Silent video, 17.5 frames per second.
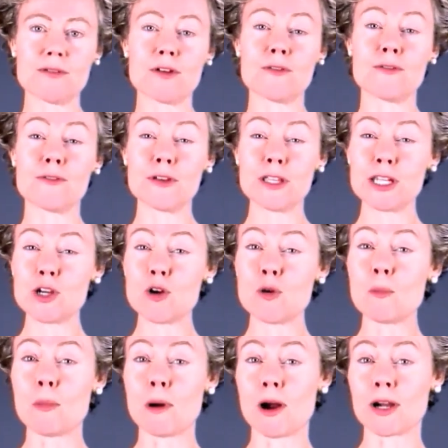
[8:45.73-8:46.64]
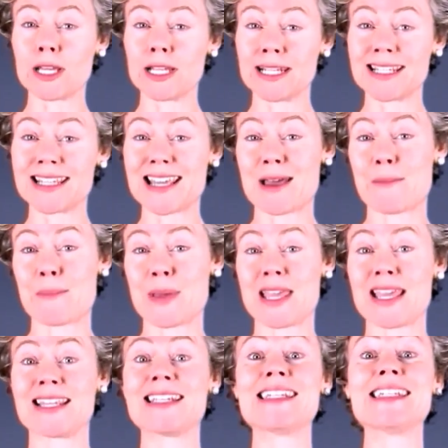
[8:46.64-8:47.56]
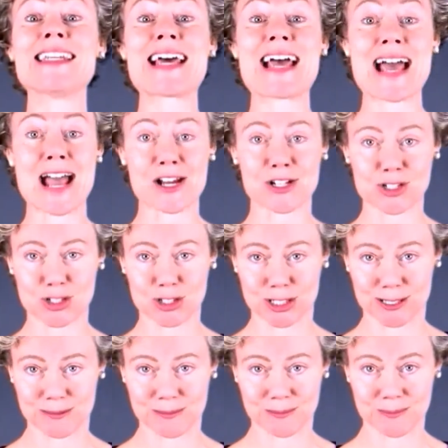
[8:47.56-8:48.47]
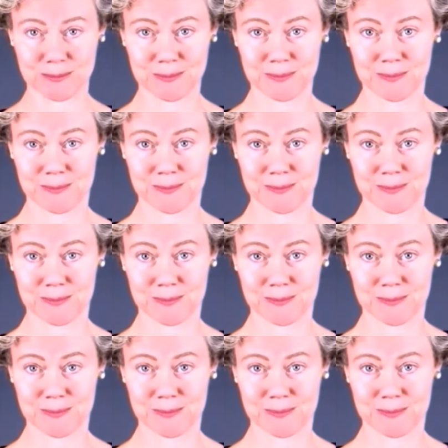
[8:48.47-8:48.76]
of a video marketing campaign in action.